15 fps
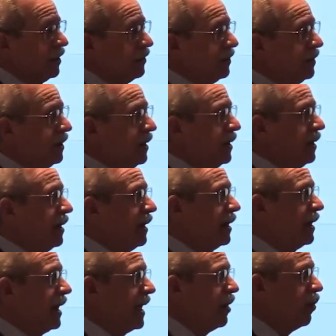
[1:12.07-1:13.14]
other
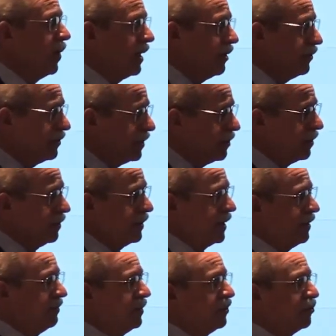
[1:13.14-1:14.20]
KOLs
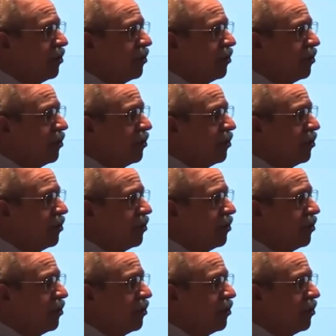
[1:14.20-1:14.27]
that have been